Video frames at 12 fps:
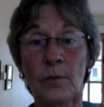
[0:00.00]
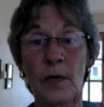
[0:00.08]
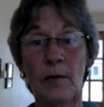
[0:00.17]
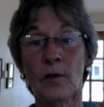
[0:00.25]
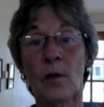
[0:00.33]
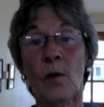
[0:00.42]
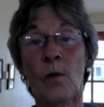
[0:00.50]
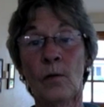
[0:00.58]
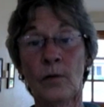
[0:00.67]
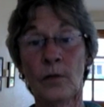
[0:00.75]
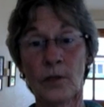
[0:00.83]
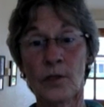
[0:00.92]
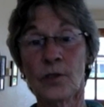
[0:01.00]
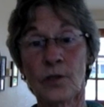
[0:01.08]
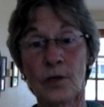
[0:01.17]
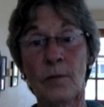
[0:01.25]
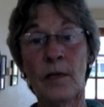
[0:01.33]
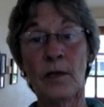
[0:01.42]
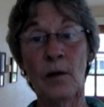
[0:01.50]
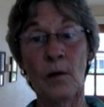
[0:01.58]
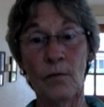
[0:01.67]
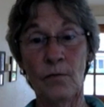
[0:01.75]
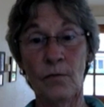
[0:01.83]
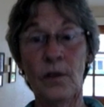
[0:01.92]
to be able to hold the system
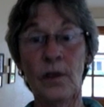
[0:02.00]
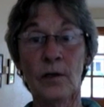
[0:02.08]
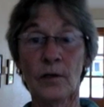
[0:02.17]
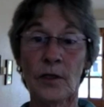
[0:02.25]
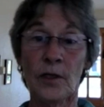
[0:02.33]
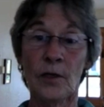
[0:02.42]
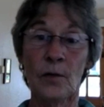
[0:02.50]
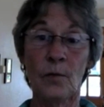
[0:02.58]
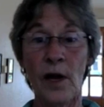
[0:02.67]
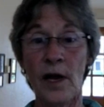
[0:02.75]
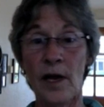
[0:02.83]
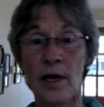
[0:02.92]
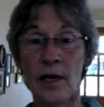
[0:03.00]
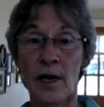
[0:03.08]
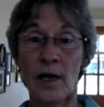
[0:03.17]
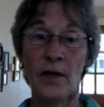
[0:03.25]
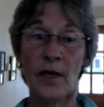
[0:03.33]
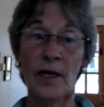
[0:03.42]
and the whole field in a way